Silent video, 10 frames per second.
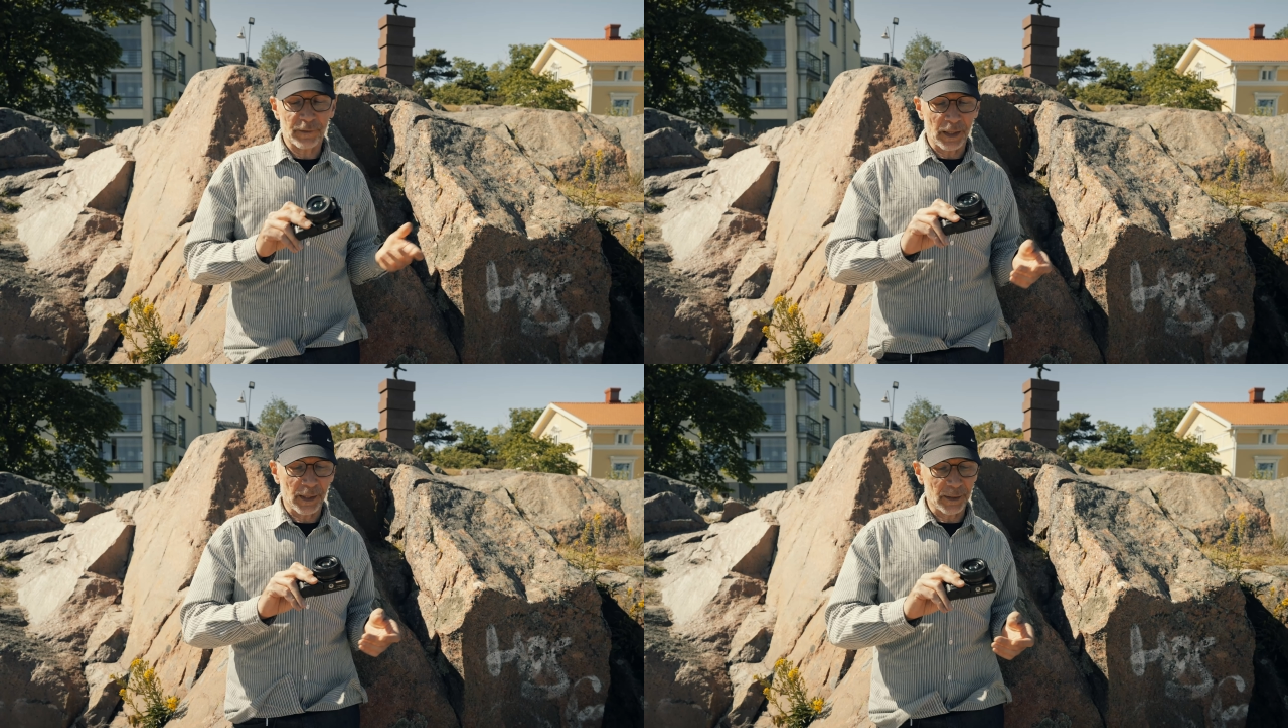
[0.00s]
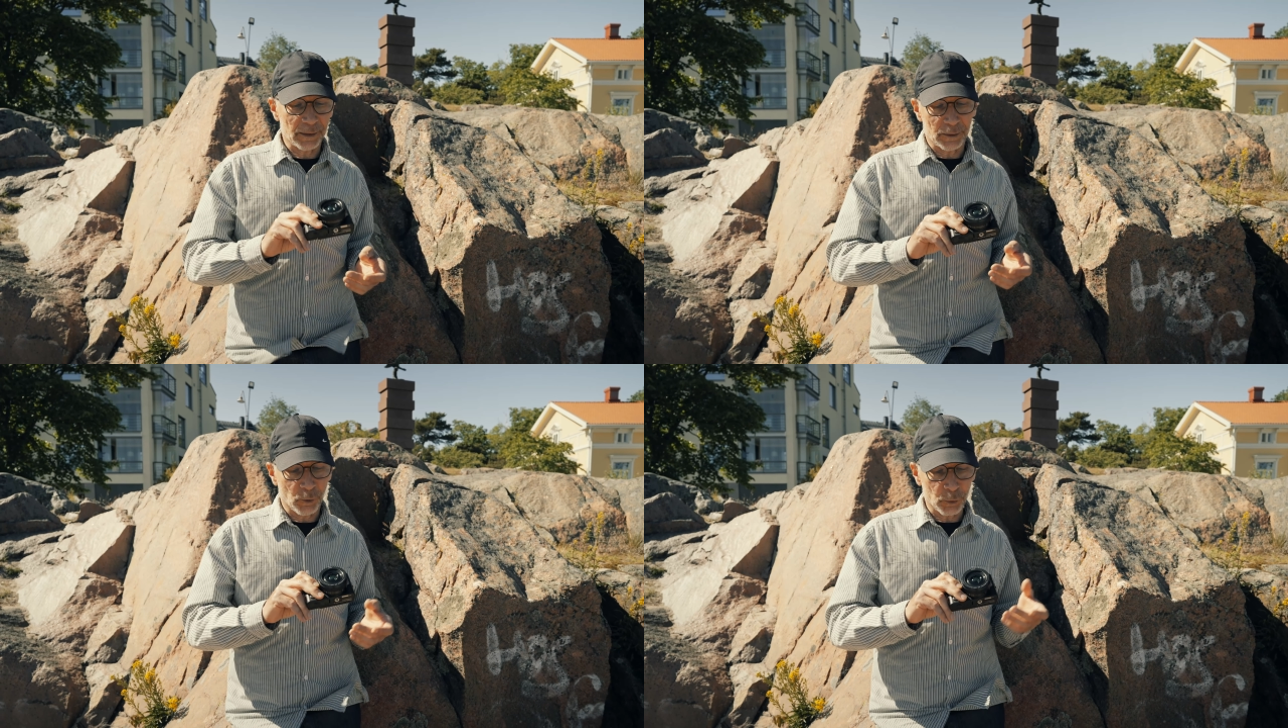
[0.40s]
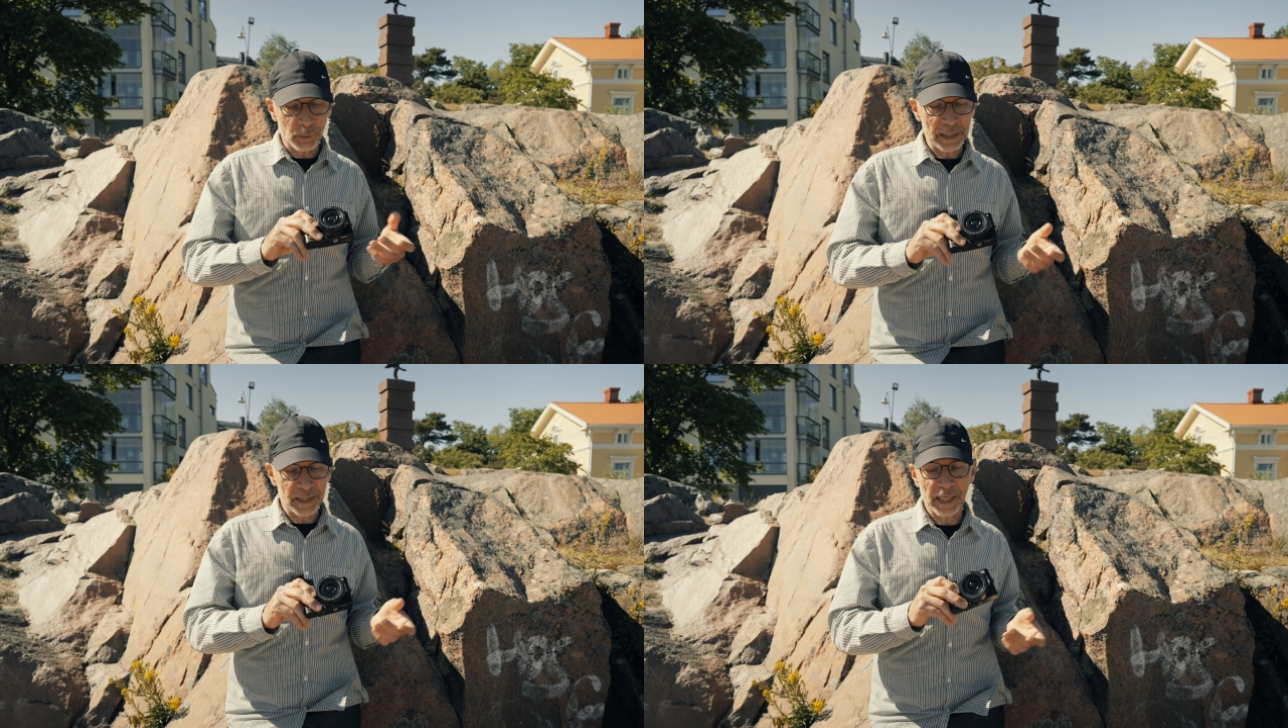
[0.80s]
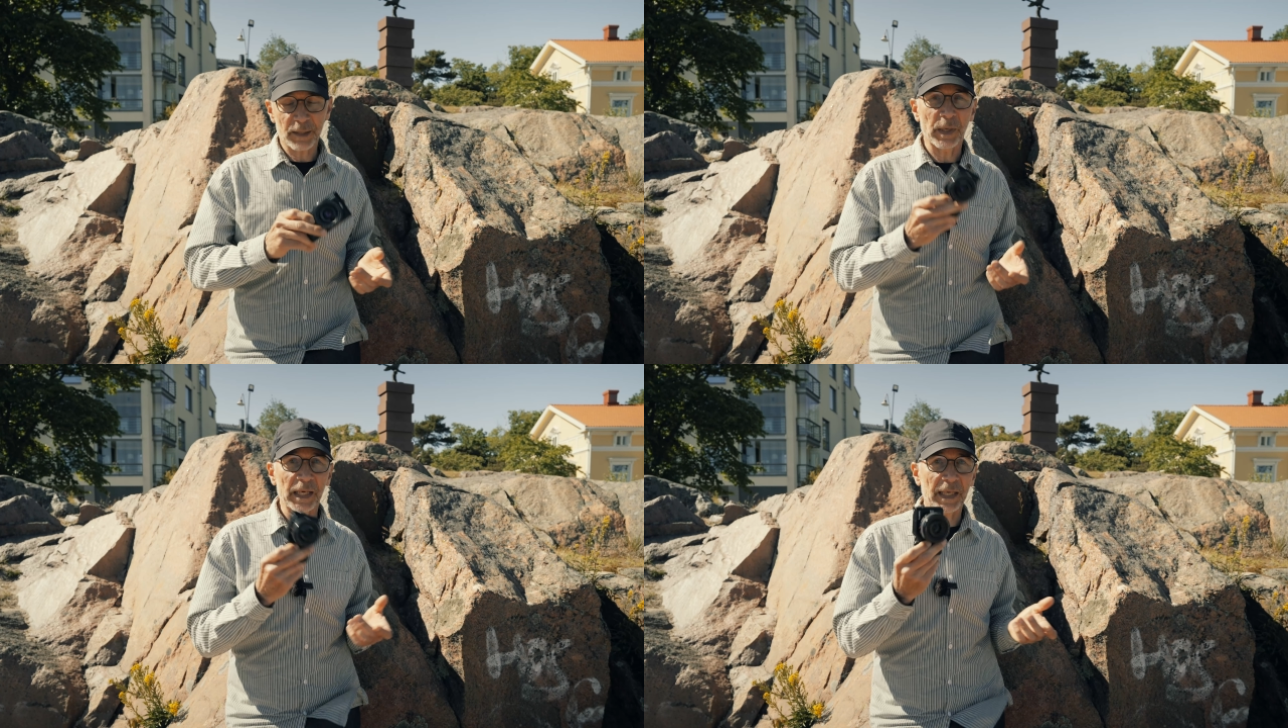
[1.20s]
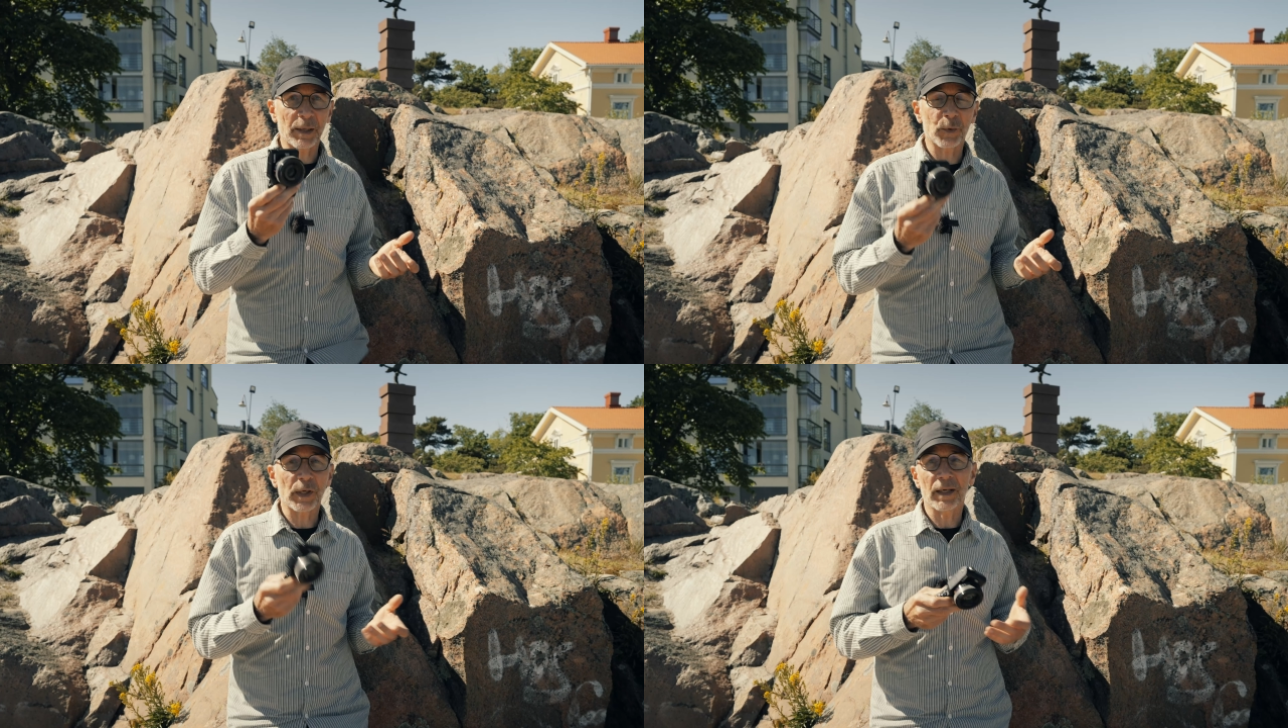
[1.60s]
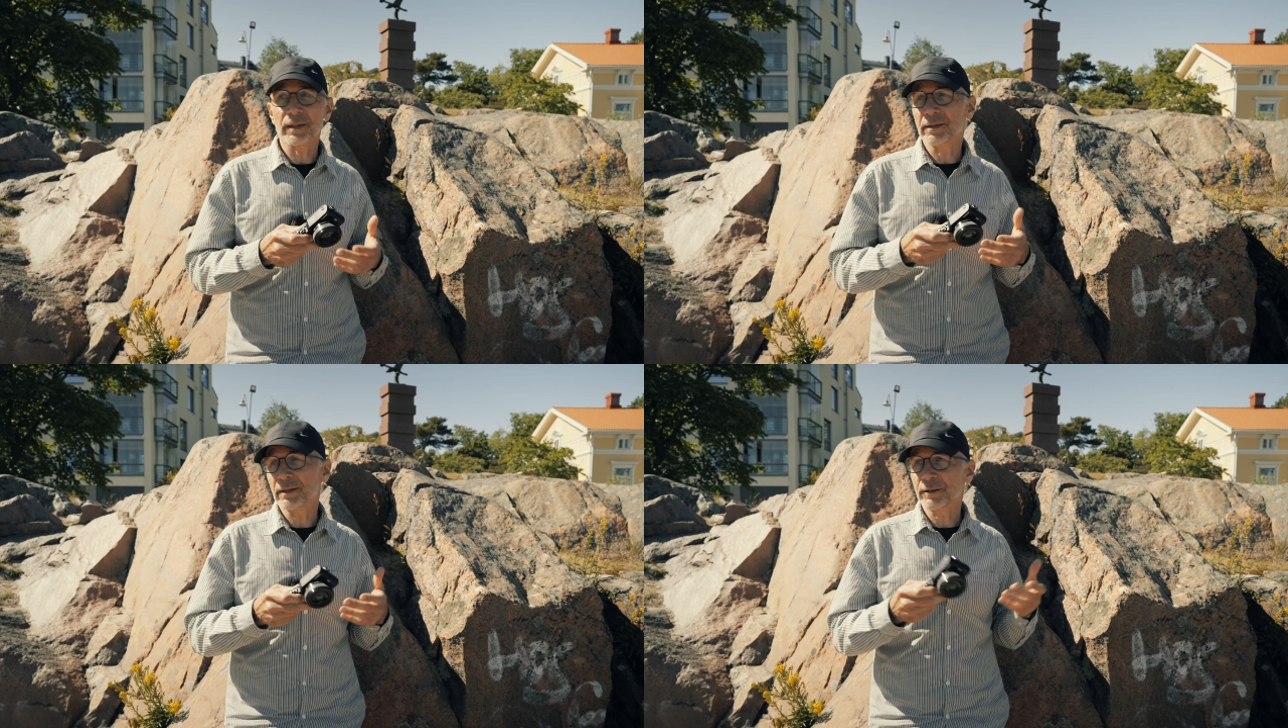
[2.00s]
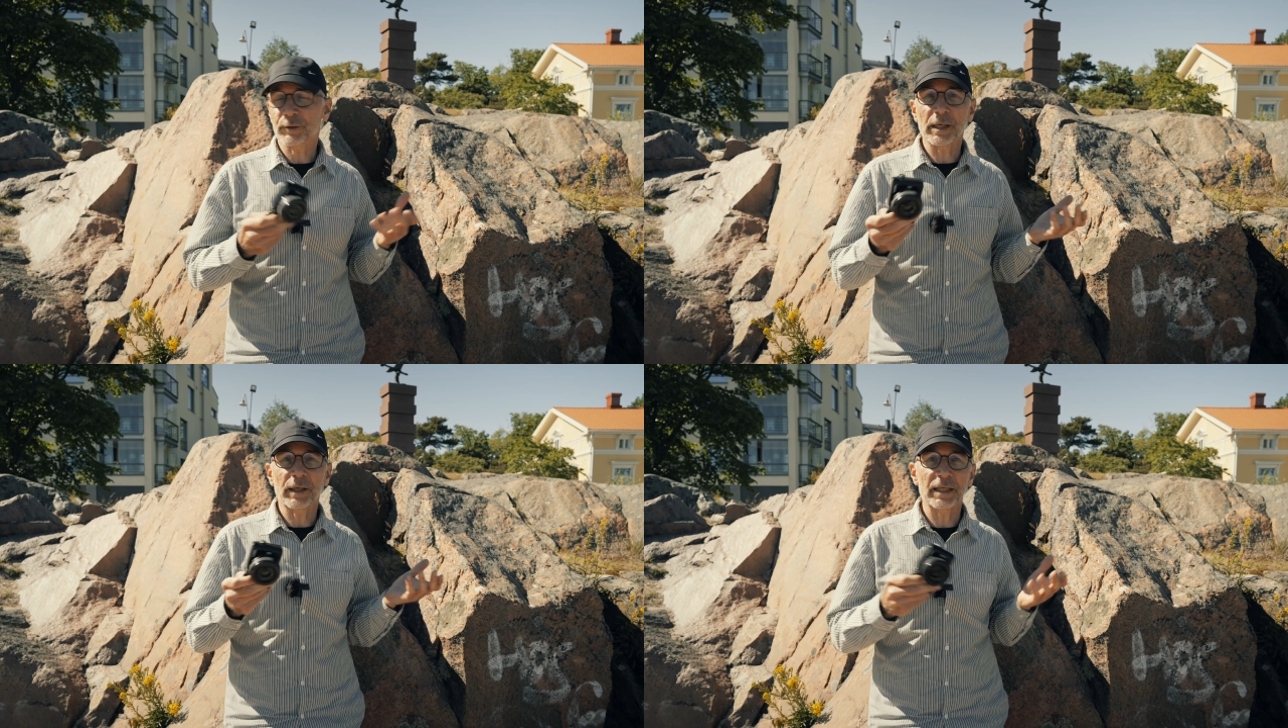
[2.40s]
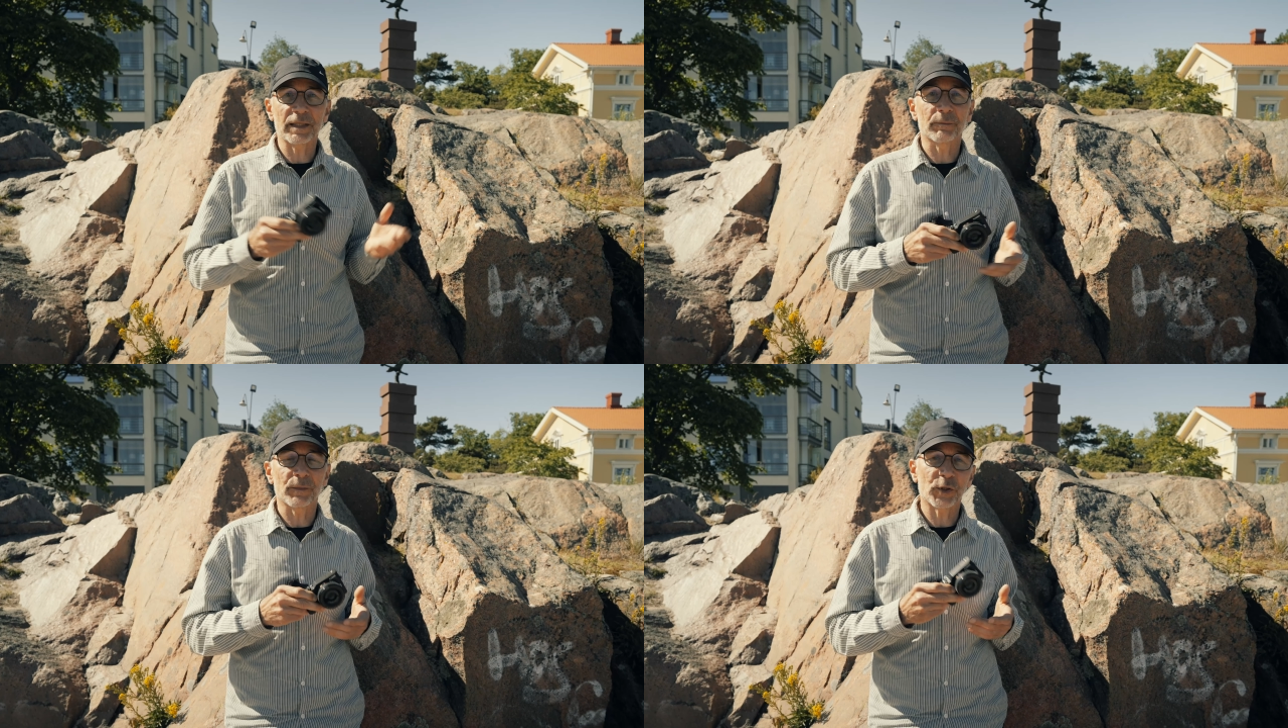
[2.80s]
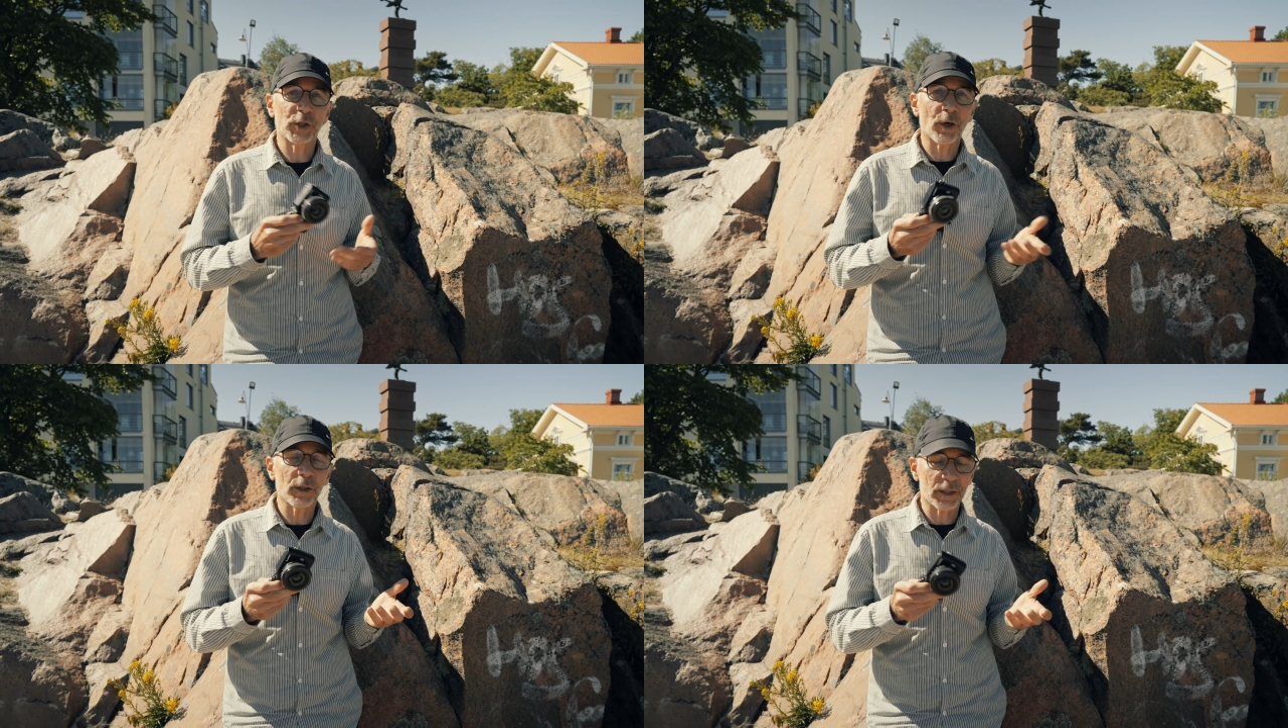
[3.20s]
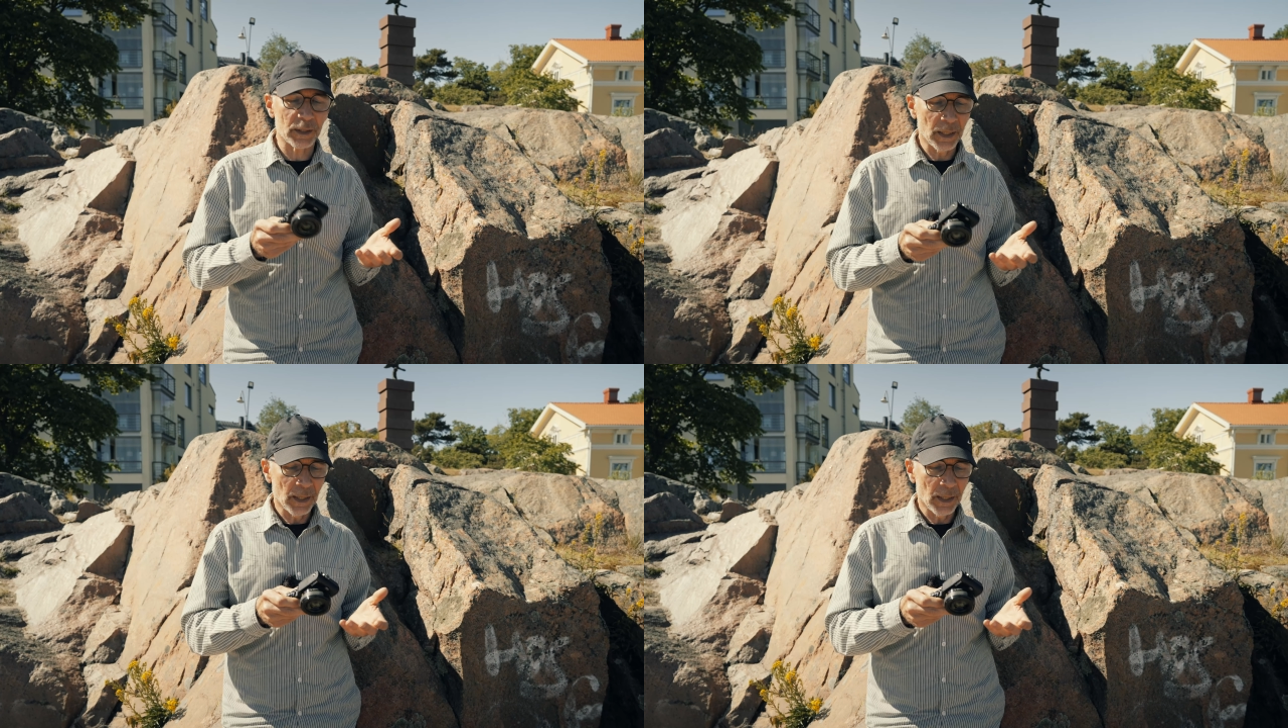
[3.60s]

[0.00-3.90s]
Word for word: I'll always take my camera and uh, try to get some shots.